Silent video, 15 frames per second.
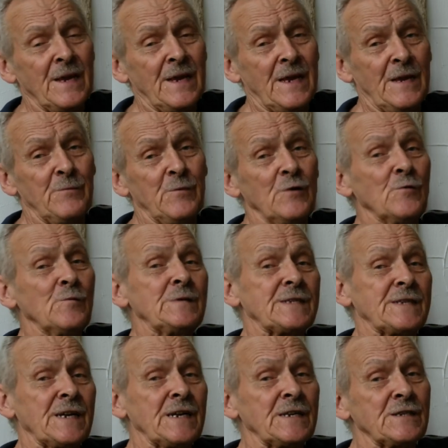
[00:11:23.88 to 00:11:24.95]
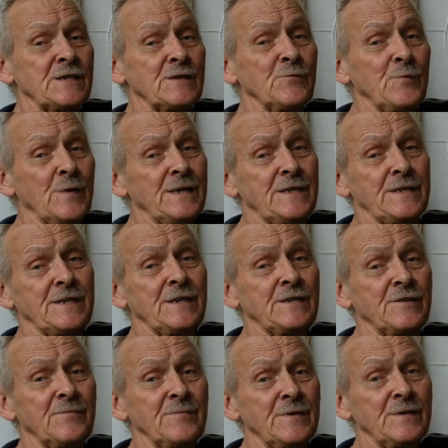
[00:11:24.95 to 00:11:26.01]
It will withstand some
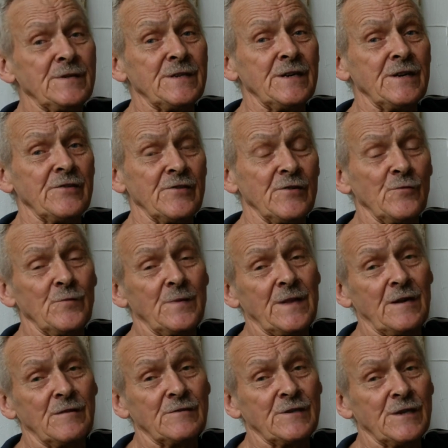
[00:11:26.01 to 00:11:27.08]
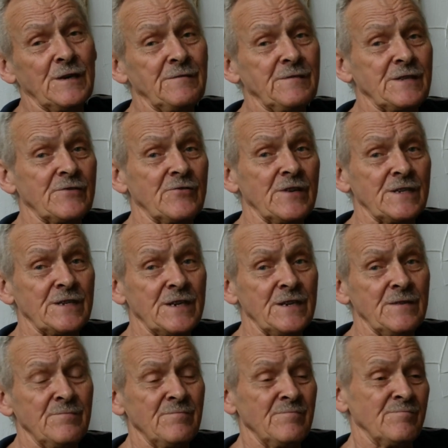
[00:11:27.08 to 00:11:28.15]
wastage of material without
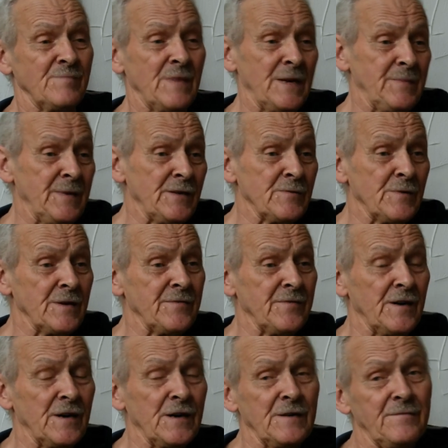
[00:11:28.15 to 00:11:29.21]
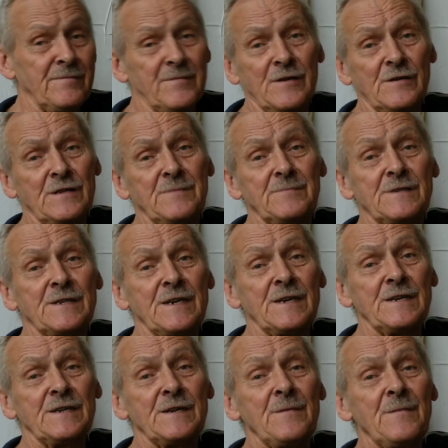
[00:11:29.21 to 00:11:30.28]
overstressing, maybe
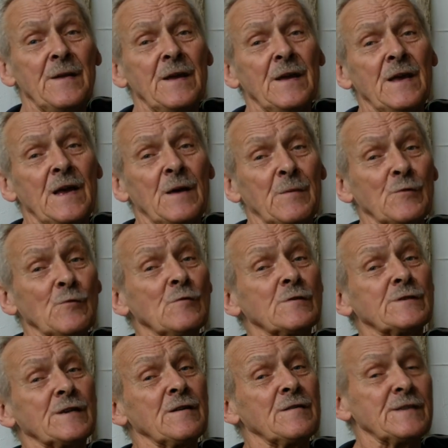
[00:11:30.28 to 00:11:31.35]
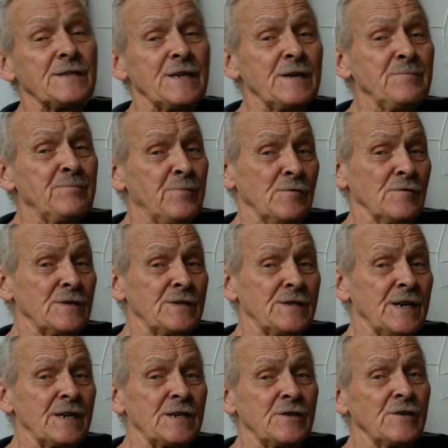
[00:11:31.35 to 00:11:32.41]
25–30%. But also the same box
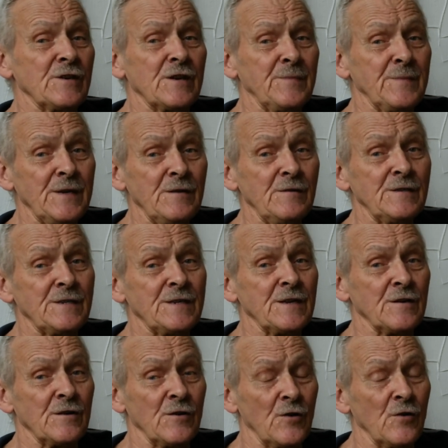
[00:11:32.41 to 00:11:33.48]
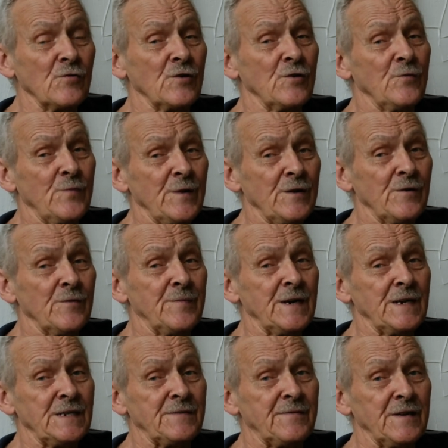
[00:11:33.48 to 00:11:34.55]
section can be used in a longer
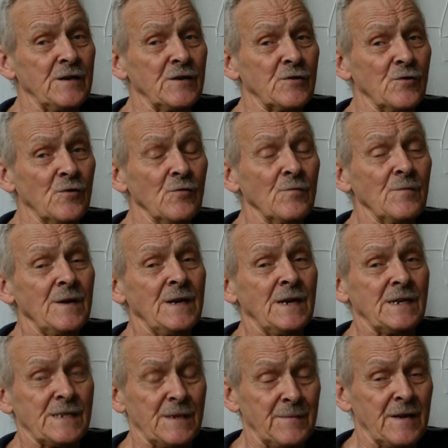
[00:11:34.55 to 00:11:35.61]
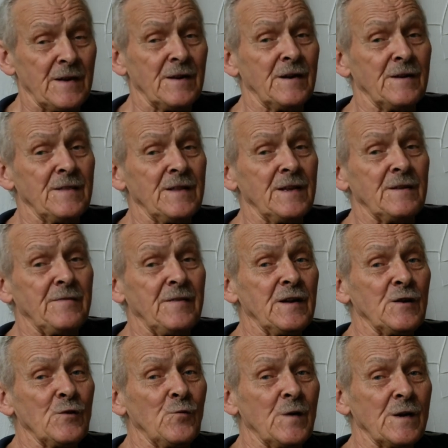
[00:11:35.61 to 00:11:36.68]
wheelbase vehicle, something like the
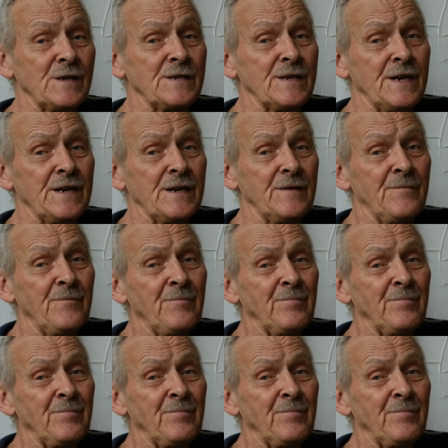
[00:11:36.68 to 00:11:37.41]
Defender 110.